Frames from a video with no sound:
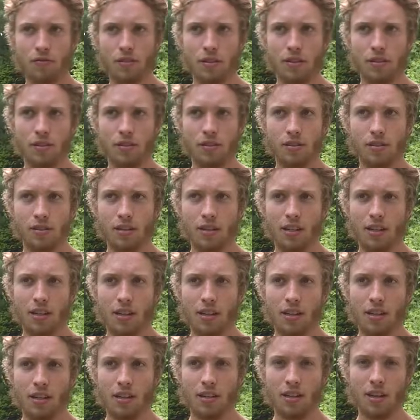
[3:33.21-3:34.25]
is
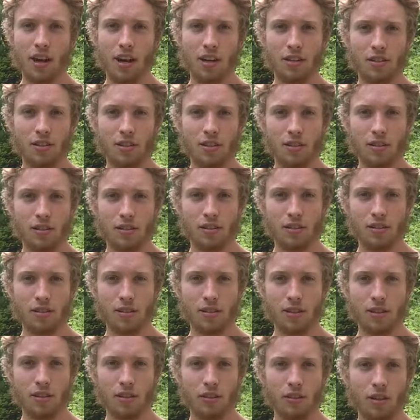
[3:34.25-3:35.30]
not to
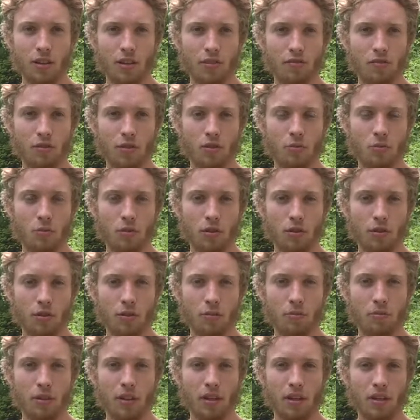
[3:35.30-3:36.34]
seek love in the
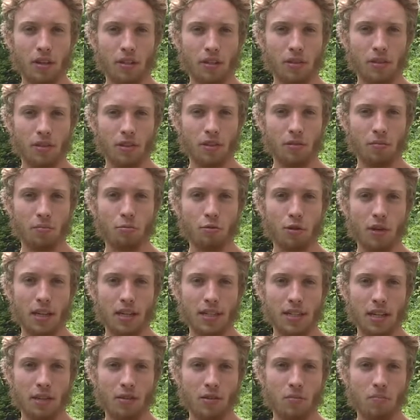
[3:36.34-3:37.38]
world, but to break
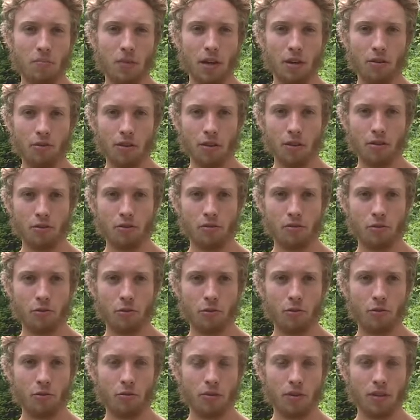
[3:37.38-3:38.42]
down the barriers
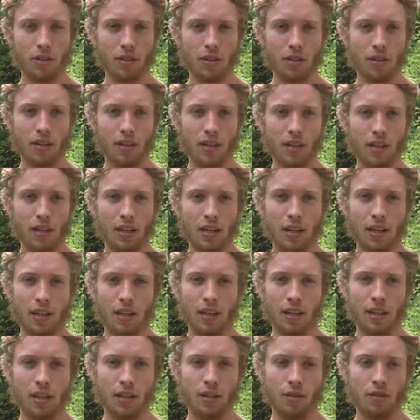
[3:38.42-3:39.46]
to it within.
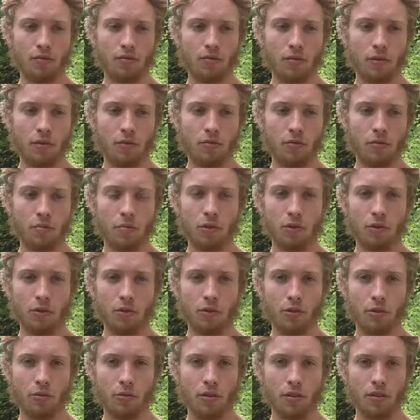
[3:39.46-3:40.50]
And if you're
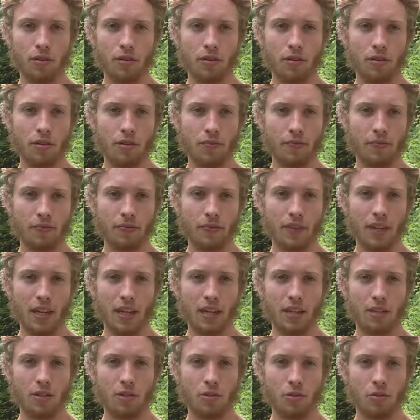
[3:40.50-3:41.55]
familiar with
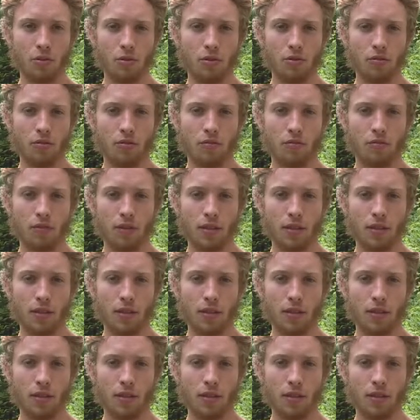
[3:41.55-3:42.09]
any sort of